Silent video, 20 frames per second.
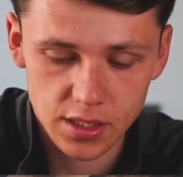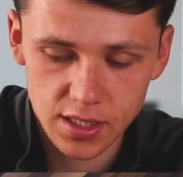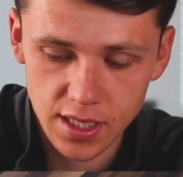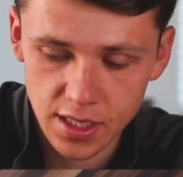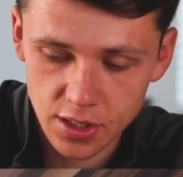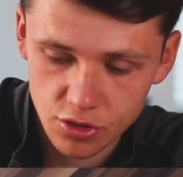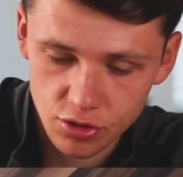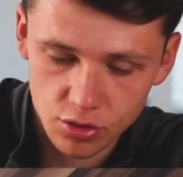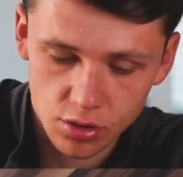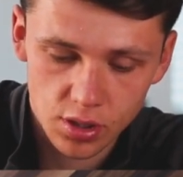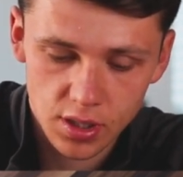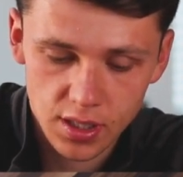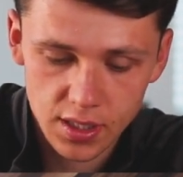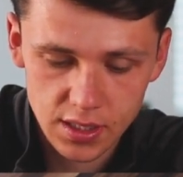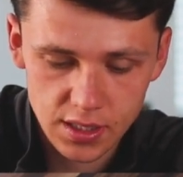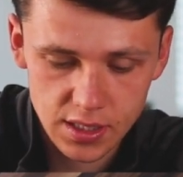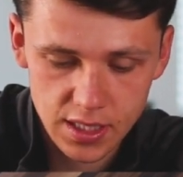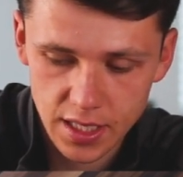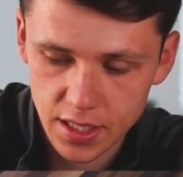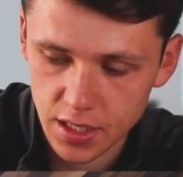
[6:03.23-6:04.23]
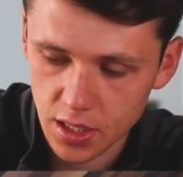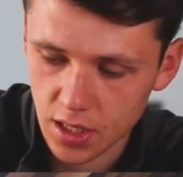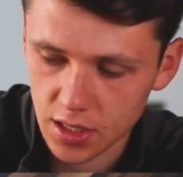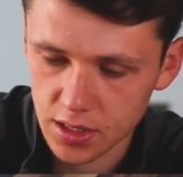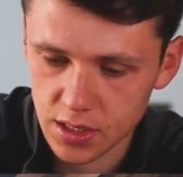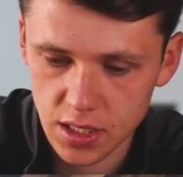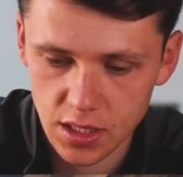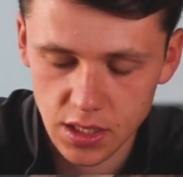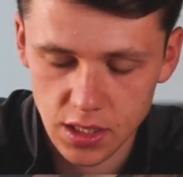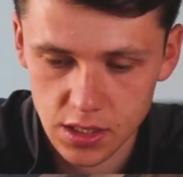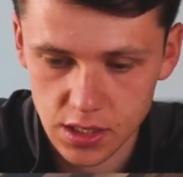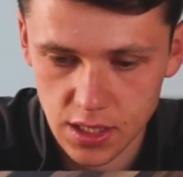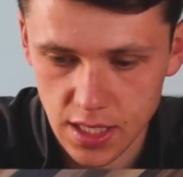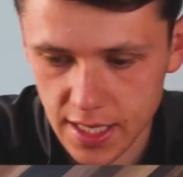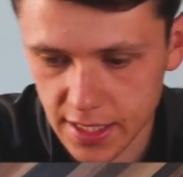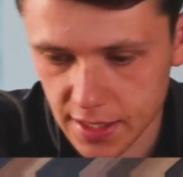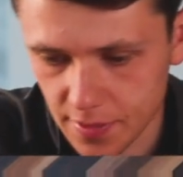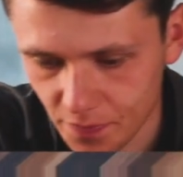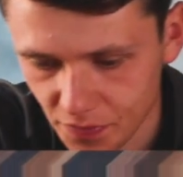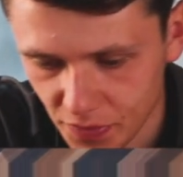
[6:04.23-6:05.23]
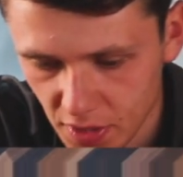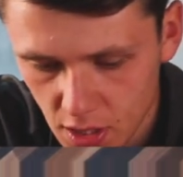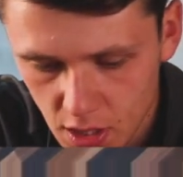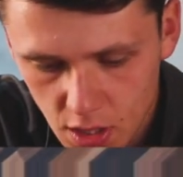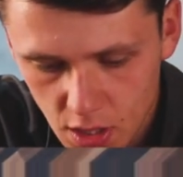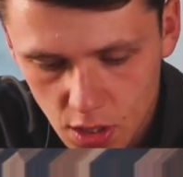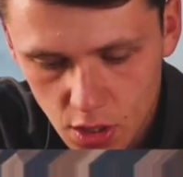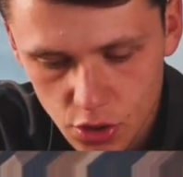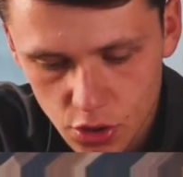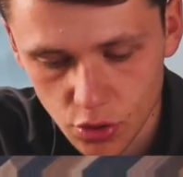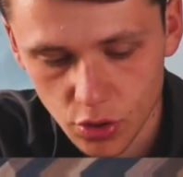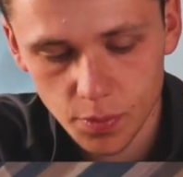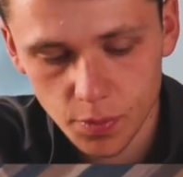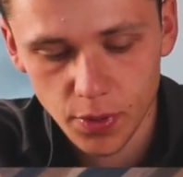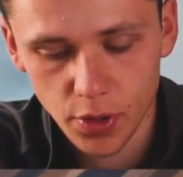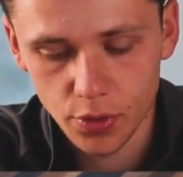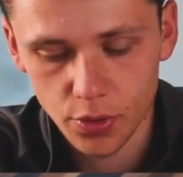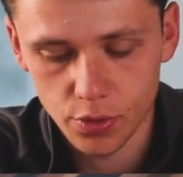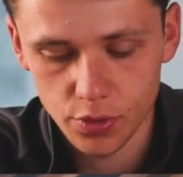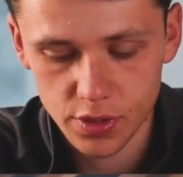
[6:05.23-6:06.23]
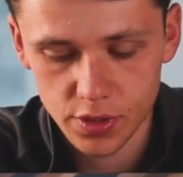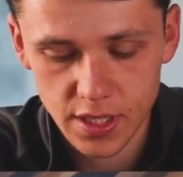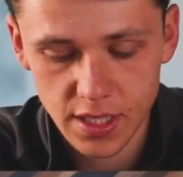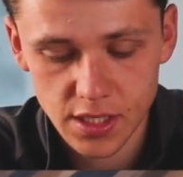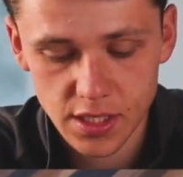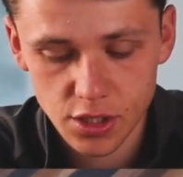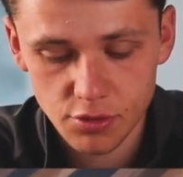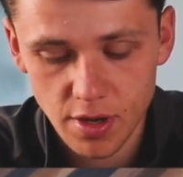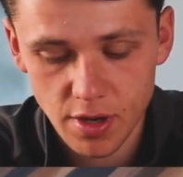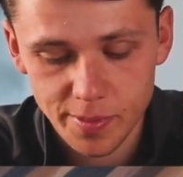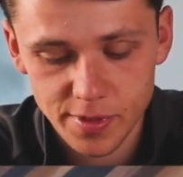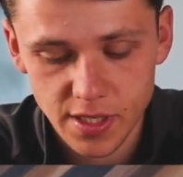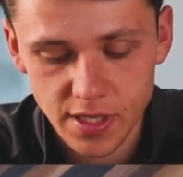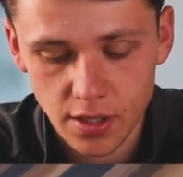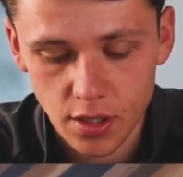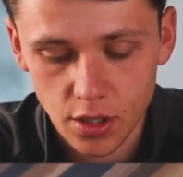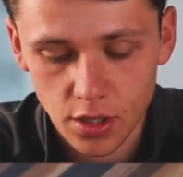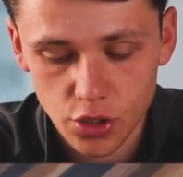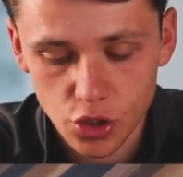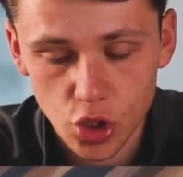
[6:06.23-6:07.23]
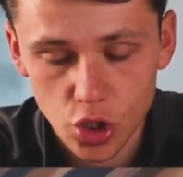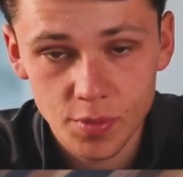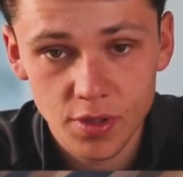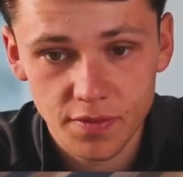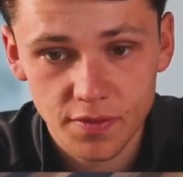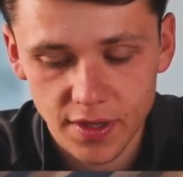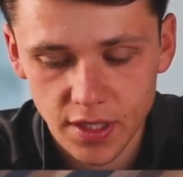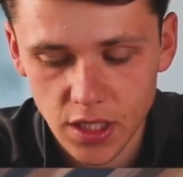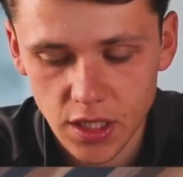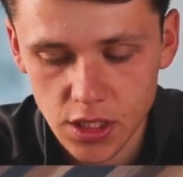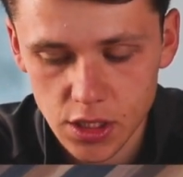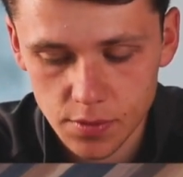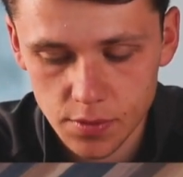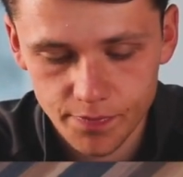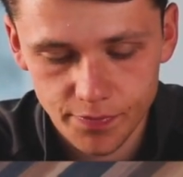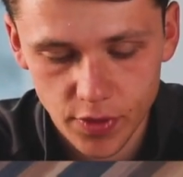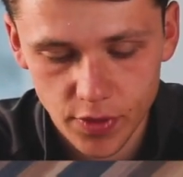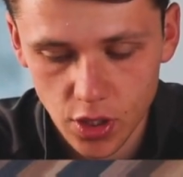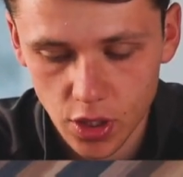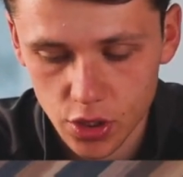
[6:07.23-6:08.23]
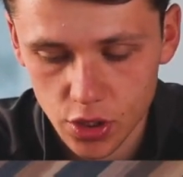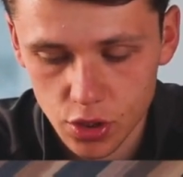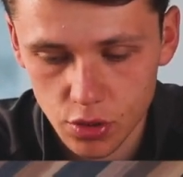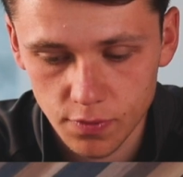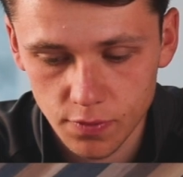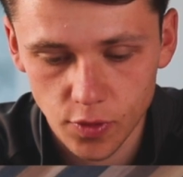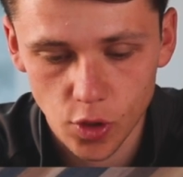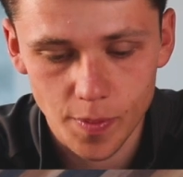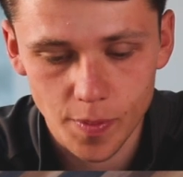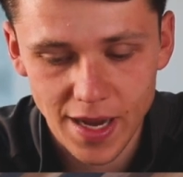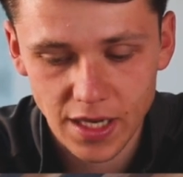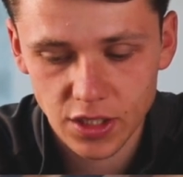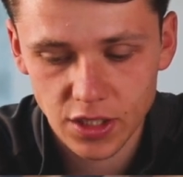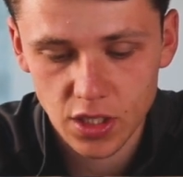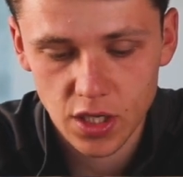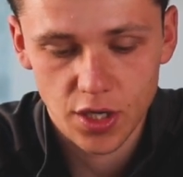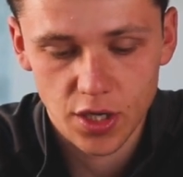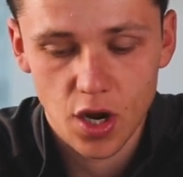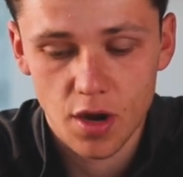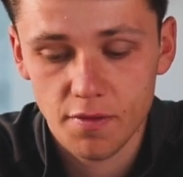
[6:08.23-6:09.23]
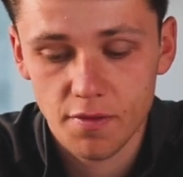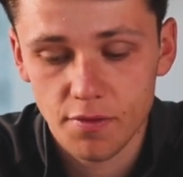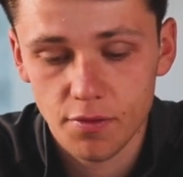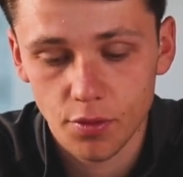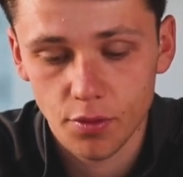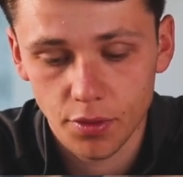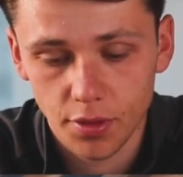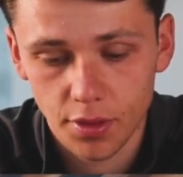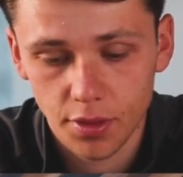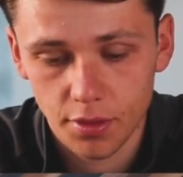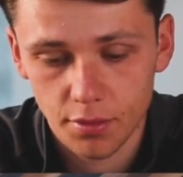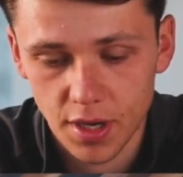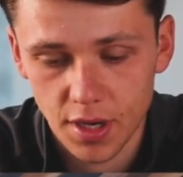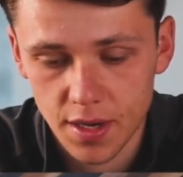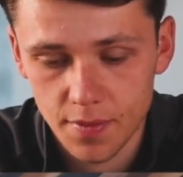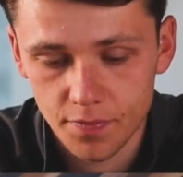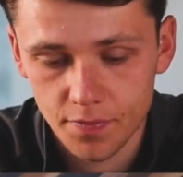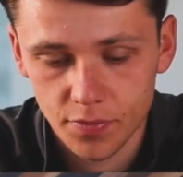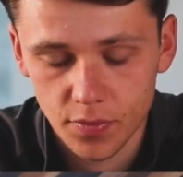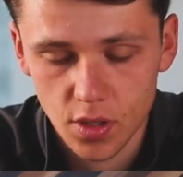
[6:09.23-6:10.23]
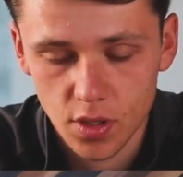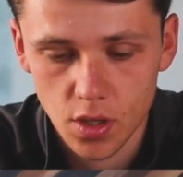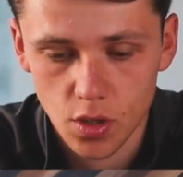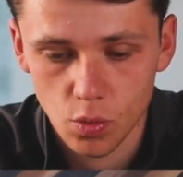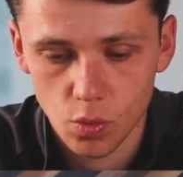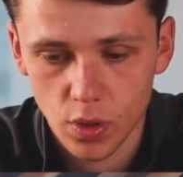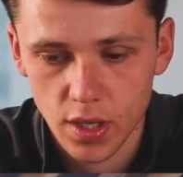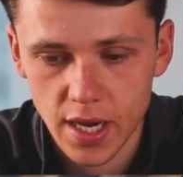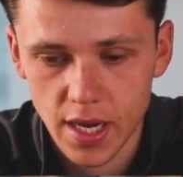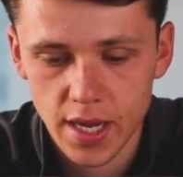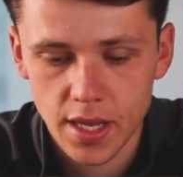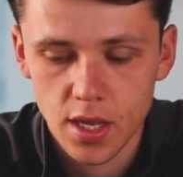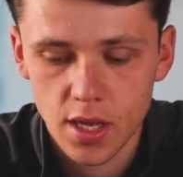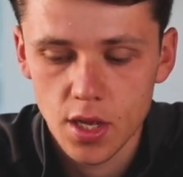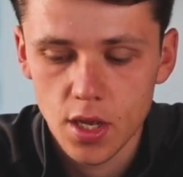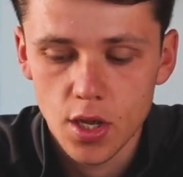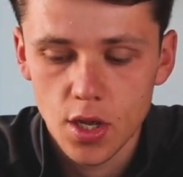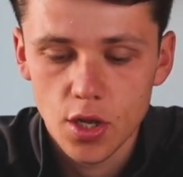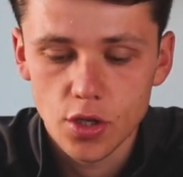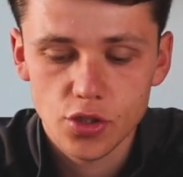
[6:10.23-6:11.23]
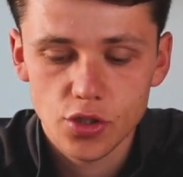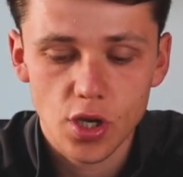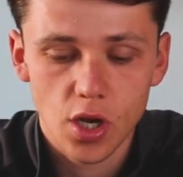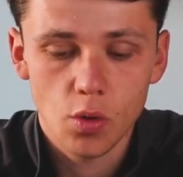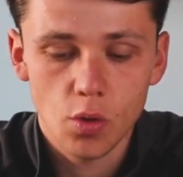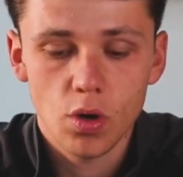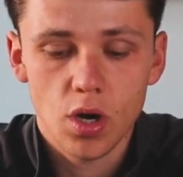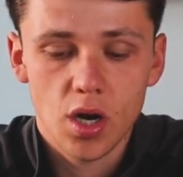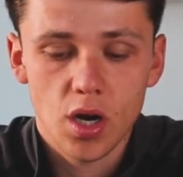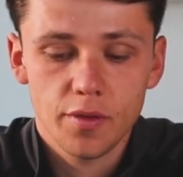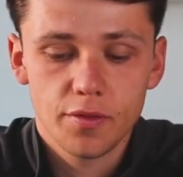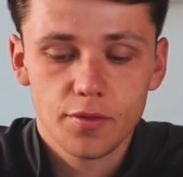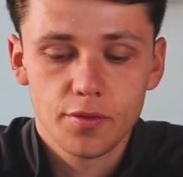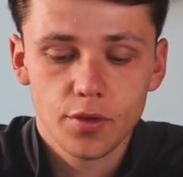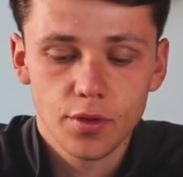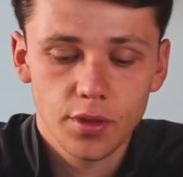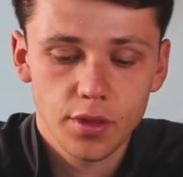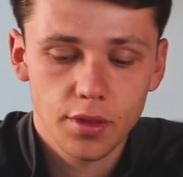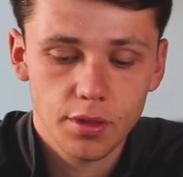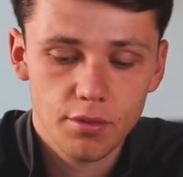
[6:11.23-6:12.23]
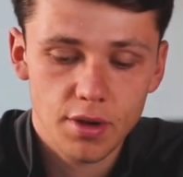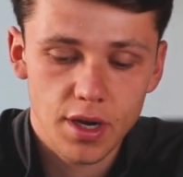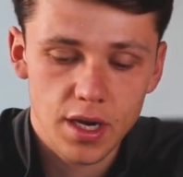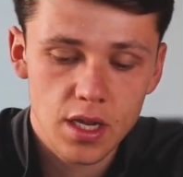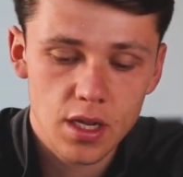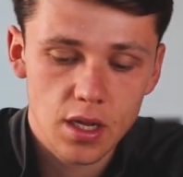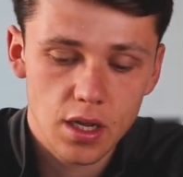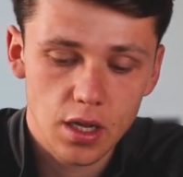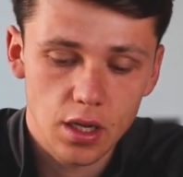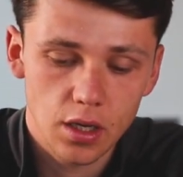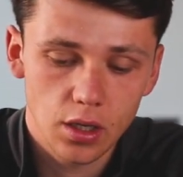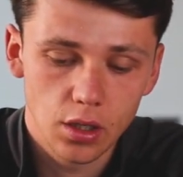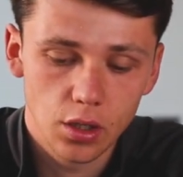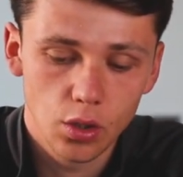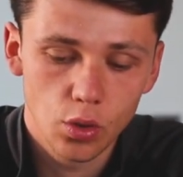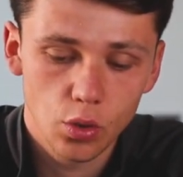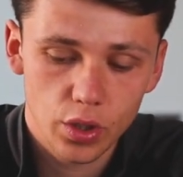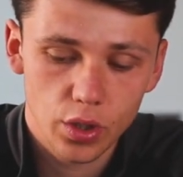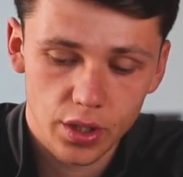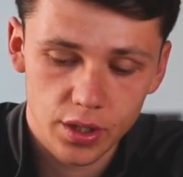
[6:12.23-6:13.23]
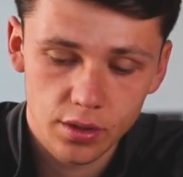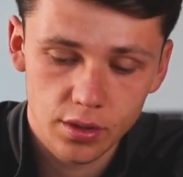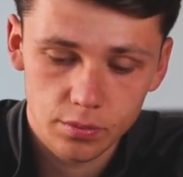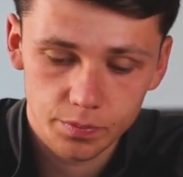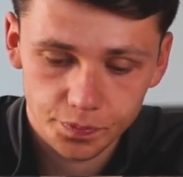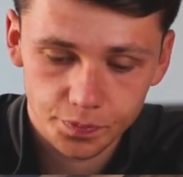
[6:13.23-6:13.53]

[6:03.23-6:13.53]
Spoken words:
central, 10 yards either side. So the Blues, this is representing our 2 midfielders, our 2 fullbacks and our front 3, okay. So our front 3 are looking